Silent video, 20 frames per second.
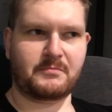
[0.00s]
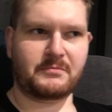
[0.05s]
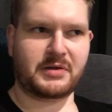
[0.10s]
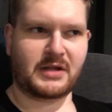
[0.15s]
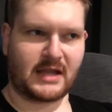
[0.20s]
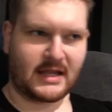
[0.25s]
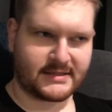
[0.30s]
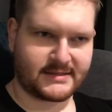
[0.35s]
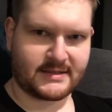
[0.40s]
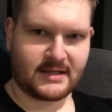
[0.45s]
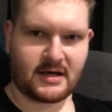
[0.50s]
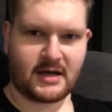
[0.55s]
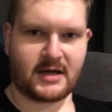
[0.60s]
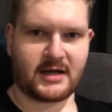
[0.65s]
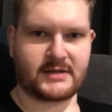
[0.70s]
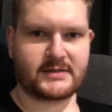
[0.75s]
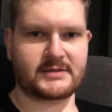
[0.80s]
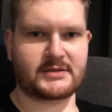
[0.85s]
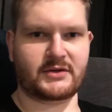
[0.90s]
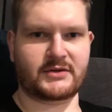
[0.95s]
plus the
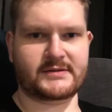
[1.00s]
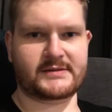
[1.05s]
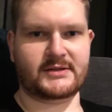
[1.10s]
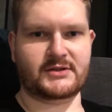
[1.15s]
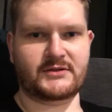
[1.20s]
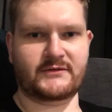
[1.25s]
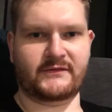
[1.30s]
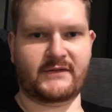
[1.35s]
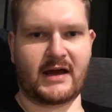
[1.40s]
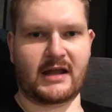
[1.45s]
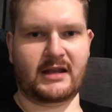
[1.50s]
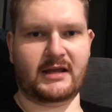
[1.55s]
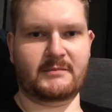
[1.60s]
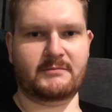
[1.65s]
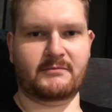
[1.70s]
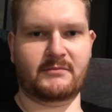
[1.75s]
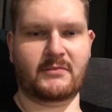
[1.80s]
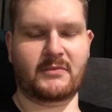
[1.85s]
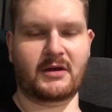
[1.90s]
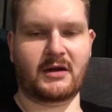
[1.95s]
highest dosage of
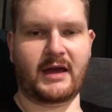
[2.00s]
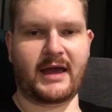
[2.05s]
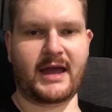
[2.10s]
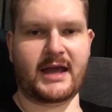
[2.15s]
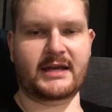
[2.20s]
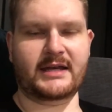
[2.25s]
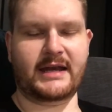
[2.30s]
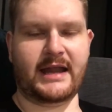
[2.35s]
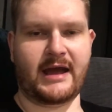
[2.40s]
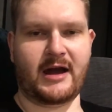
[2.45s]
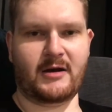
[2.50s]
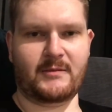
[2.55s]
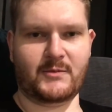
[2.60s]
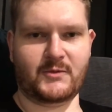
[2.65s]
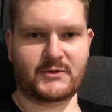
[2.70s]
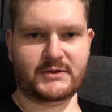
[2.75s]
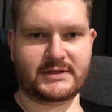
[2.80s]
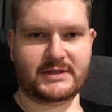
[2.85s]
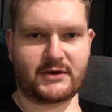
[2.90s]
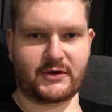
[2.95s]
Valium, and now I'm
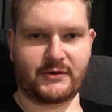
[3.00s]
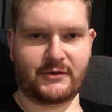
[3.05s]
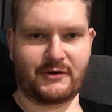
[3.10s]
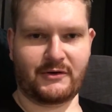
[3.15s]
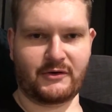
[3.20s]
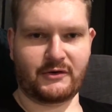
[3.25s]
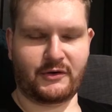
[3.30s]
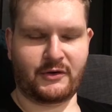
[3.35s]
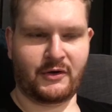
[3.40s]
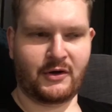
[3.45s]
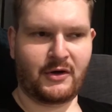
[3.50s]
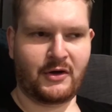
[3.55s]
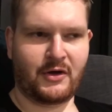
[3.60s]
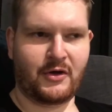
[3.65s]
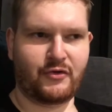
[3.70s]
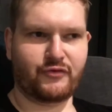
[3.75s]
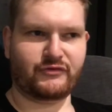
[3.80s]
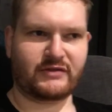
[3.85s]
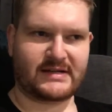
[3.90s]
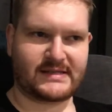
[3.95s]
also on
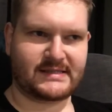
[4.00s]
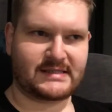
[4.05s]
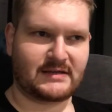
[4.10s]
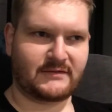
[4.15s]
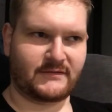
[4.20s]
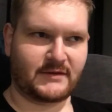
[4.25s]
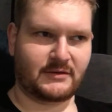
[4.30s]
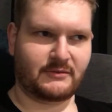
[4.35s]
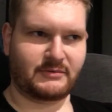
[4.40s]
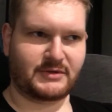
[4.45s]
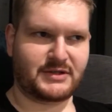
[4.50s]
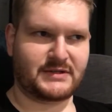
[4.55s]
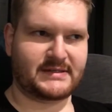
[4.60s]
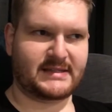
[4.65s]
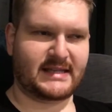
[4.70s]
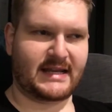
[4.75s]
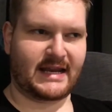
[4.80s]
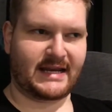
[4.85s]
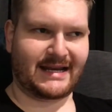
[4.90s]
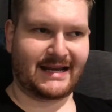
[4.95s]
Restovit, which is
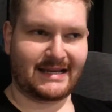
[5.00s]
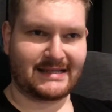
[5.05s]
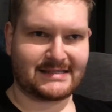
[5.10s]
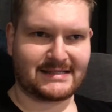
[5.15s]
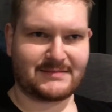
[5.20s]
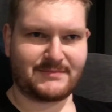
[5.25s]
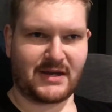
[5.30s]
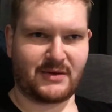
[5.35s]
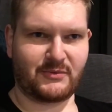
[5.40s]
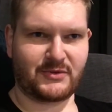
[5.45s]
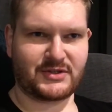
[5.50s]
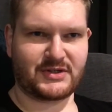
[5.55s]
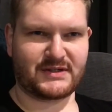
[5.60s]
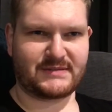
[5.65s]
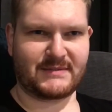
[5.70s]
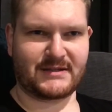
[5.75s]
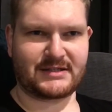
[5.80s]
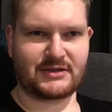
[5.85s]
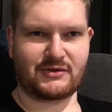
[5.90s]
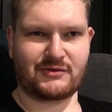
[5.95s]
an antihistamine, which
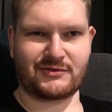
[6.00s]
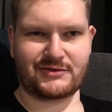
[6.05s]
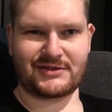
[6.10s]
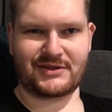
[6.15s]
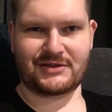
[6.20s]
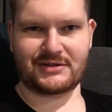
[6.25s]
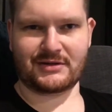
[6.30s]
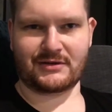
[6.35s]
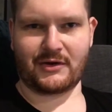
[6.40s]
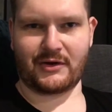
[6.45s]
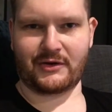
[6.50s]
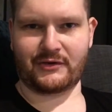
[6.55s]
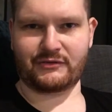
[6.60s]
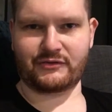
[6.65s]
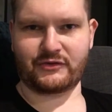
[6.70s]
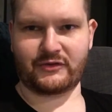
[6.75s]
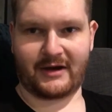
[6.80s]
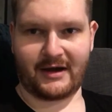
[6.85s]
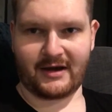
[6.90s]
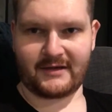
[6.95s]
is meant to cause you to go
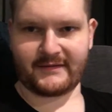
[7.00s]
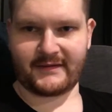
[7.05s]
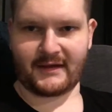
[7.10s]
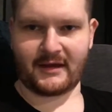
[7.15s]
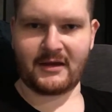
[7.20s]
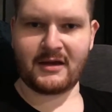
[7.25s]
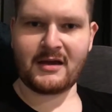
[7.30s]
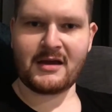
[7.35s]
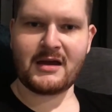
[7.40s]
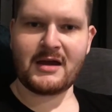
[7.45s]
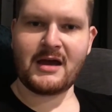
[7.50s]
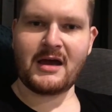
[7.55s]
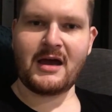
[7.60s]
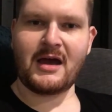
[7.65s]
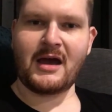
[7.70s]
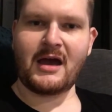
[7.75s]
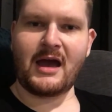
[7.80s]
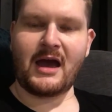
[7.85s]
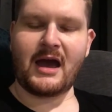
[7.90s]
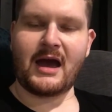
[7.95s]
drowsy,
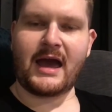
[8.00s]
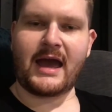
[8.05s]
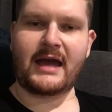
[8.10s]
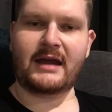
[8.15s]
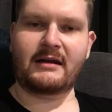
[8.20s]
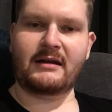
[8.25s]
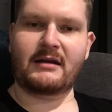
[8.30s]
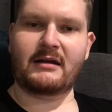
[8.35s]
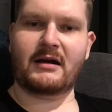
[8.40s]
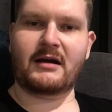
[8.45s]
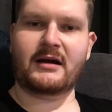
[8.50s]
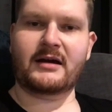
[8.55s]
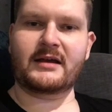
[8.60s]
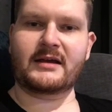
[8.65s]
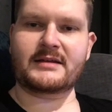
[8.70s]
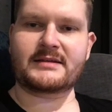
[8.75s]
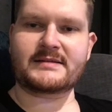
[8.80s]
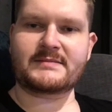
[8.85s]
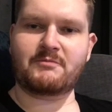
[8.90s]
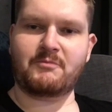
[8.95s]
and
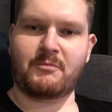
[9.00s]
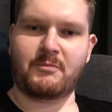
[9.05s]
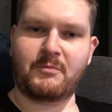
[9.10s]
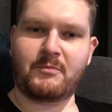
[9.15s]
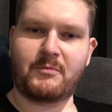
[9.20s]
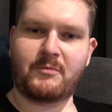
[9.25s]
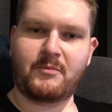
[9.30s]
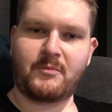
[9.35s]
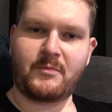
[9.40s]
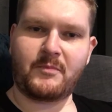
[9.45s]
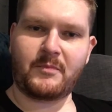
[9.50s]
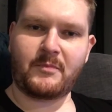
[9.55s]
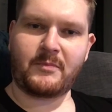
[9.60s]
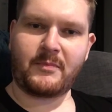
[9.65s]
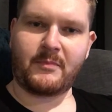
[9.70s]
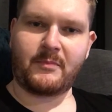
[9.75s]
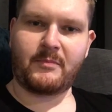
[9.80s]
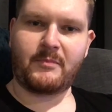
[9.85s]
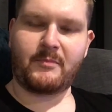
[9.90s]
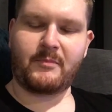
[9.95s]
it's
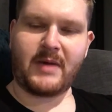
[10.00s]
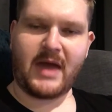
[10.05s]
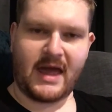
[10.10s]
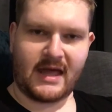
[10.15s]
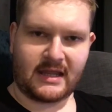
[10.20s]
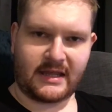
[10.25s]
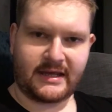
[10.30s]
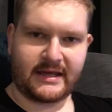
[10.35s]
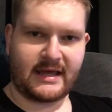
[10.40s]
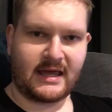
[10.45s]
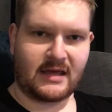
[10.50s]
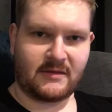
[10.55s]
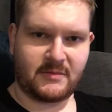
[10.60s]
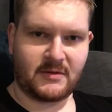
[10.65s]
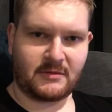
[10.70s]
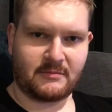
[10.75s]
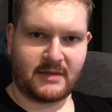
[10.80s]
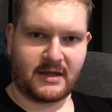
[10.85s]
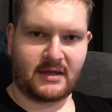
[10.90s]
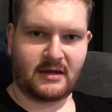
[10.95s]
barely
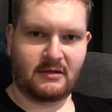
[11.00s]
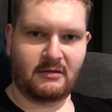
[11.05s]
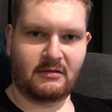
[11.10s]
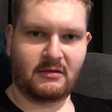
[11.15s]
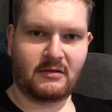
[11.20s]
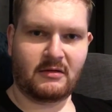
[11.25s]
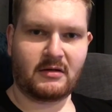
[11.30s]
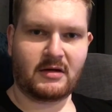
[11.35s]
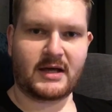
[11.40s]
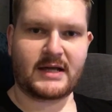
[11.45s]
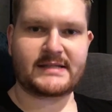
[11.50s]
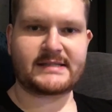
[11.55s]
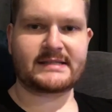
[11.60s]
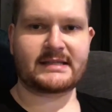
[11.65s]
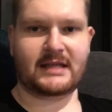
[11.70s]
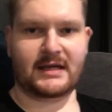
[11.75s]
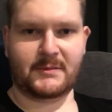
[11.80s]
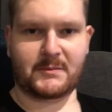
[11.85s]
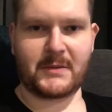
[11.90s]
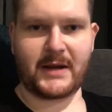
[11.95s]
keeping me
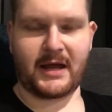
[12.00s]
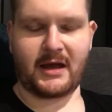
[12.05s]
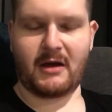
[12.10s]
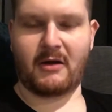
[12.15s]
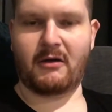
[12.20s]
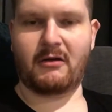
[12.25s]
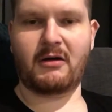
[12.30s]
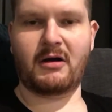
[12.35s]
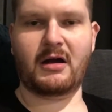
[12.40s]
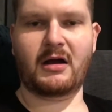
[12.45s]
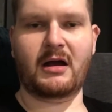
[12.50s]
asleep now.